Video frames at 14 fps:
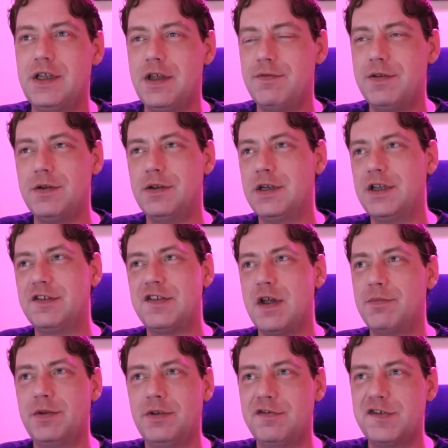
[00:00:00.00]
give you an
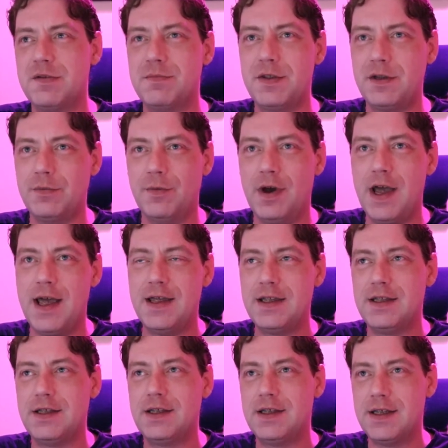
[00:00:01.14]
example of something where
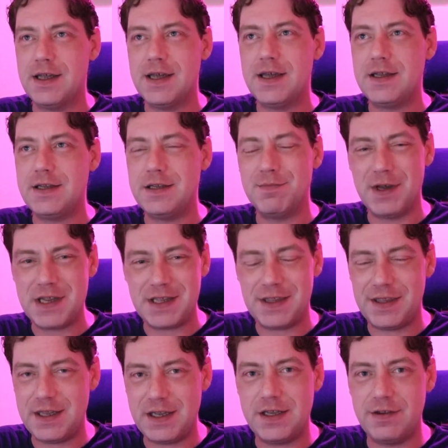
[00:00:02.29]
you might
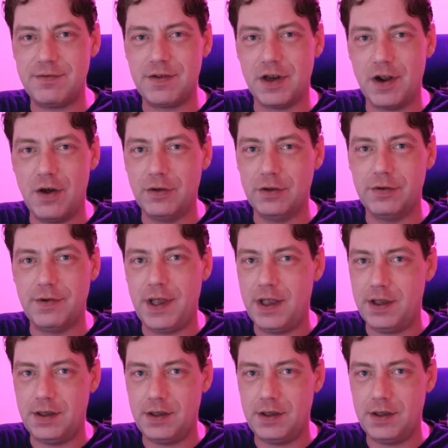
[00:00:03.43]
think you've got a hold of it,